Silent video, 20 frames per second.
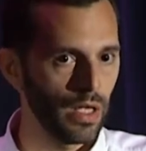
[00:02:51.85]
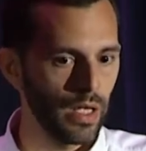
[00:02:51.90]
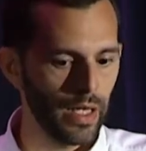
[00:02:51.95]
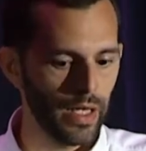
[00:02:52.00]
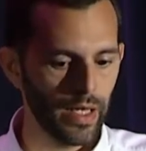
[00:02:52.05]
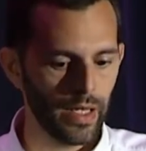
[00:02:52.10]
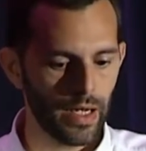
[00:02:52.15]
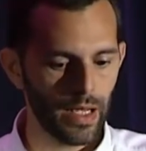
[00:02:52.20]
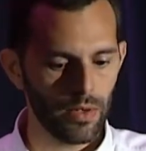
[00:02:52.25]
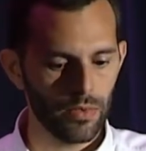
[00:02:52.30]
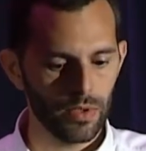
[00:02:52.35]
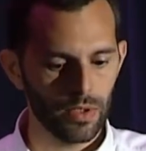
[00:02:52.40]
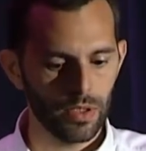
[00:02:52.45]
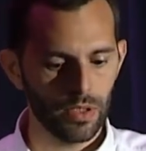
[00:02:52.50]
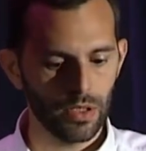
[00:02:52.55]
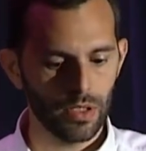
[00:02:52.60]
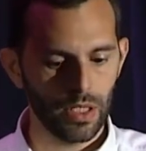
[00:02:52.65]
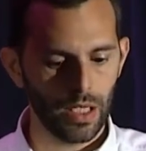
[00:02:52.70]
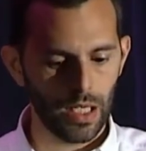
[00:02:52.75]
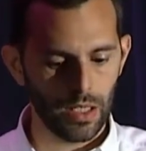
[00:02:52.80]
And I
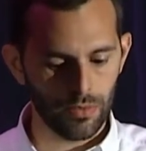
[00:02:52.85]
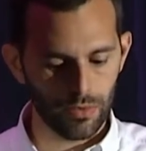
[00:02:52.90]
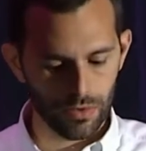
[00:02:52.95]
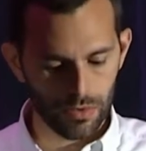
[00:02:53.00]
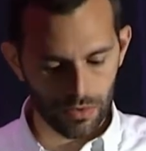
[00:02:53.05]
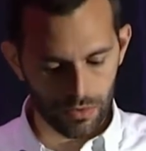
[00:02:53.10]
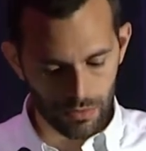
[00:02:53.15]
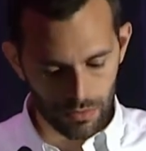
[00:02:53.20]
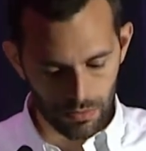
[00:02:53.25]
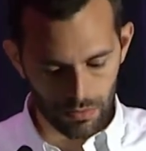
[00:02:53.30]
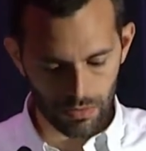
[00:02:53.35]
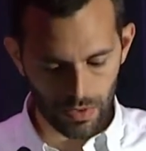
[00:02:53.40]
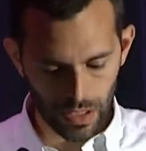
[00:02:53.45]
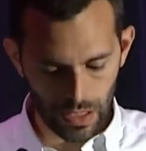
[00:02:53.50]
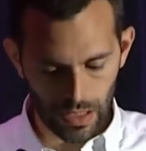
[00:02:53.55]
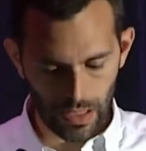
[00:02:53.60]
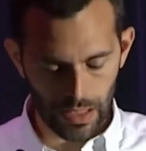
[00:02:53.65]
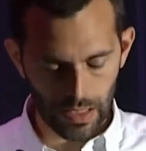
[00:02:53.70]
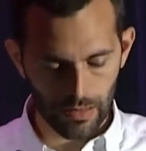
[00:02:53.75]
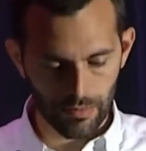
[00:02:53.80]
will, I will
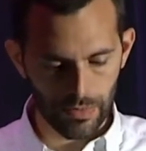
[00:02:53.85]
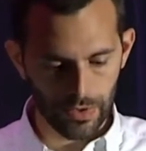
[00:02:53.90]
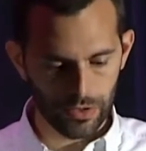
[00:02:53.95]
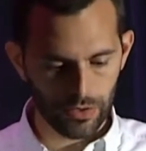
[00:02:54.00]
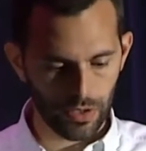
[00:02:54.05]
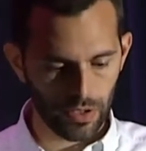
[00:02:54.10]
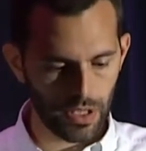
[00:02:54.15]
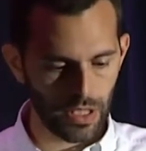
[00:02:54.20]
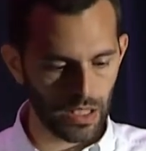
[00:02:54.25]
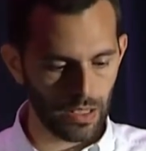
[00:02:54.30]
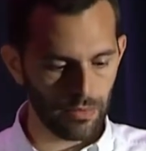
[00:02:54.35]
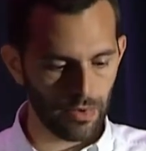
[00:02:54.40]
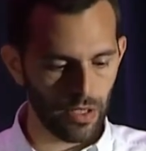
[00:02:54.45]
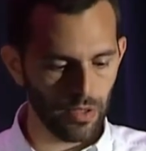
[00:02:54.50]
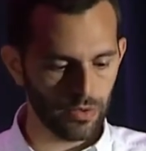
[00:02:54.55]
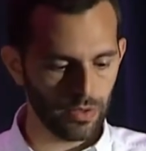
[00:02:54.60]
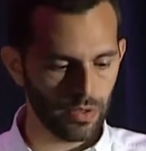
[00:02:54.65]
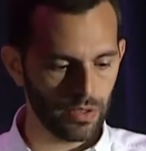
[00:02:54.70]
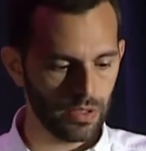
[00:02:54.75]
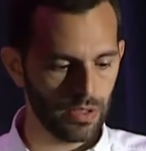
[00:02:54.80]
uh, be talking
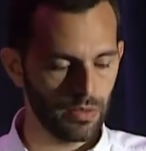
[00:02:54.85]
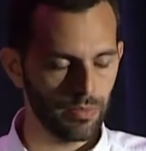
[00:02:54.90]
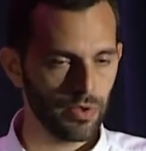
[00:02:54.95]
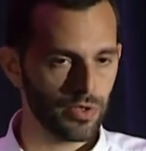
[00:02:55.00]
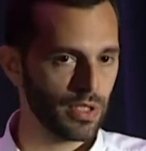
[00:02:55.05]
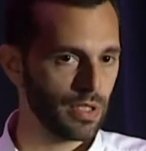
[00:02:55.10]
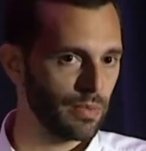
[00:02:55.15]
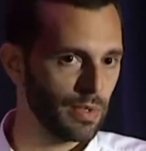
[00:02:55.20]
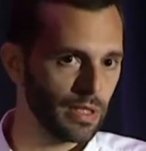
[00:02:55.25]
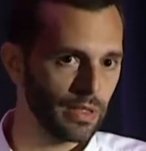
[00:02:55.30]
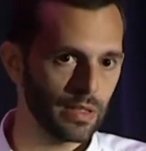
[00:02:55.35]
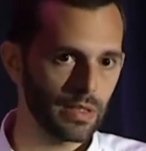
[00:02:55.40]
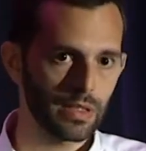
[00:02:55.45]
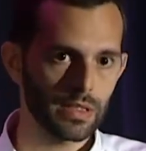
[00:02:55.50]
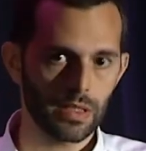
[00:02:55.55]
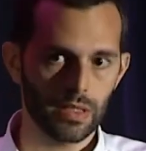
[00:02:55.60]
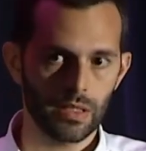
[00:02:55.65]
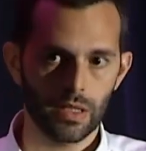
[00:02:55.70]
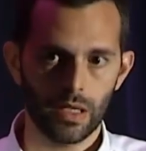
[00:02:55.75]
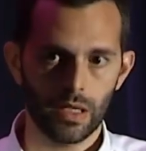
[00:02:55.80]
about the possibilities
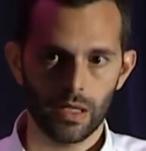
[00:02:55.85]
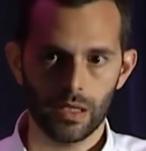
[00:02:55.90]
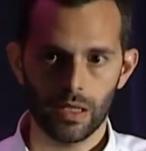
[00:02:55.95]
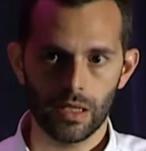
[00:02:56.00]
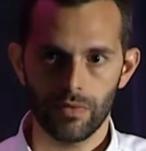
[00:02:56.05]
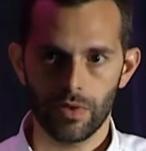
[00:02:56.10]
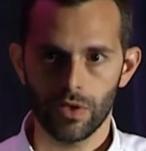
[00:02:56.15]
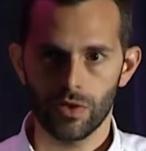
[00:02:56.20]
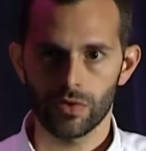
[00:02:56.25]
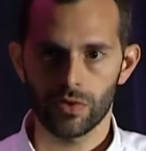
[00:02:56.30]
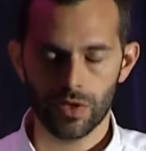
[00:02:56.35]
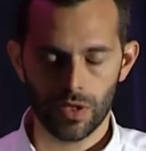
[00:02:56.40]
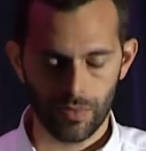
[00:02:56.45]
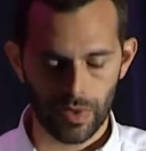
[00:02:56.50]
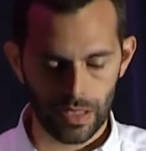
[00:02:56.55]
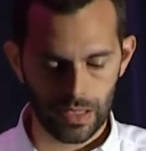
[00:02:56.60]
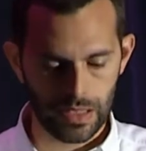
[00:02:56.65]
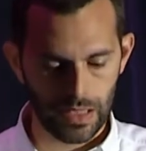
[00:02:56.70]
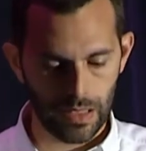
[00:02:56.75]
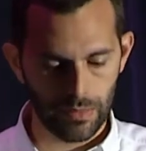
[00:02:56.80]
and, and, giving you some
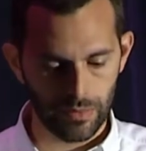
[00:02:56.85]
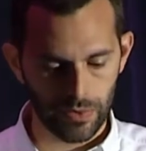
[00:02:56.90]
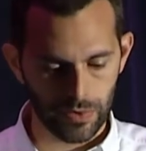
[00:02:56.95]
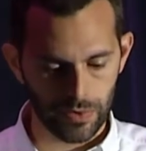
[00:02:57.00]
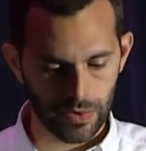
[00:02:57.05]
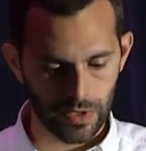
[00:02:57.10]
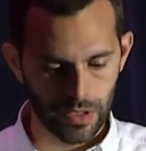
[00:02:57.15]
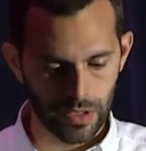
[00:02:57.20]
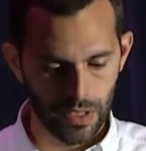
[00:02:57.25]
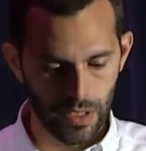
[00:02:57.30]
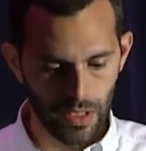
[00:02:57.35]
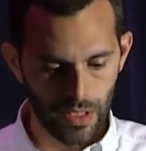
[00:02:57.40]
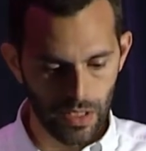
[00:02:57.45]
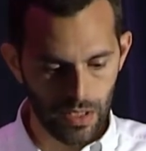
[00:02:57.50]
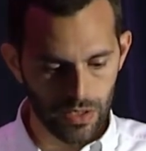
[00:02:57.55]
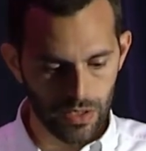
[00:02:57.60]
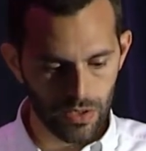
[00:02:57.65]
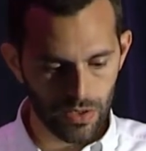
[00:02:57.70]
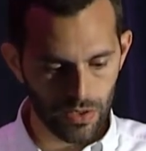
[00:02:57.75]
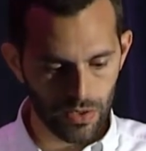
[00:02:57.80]
examples.
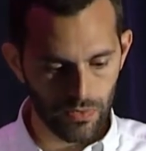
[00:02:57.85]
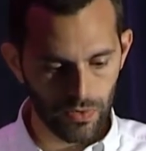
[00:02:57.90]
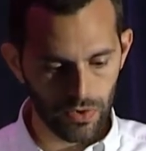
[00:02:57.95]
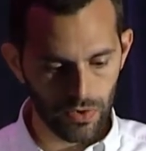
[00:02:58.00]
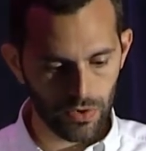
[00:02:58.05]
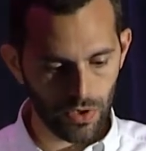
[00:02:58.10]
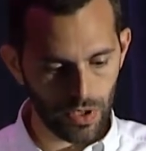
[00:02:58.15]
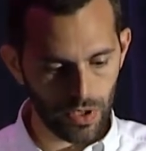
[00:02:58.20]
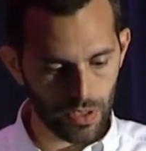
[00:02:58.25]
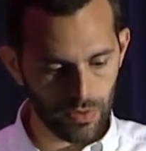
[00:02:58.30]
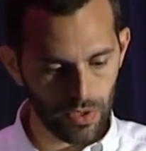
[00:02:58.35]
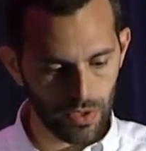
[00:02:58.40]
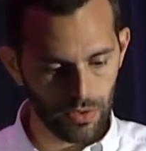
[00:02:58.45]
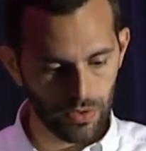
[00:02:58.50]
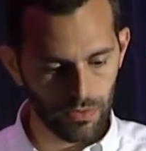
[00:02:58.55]
So if we talk about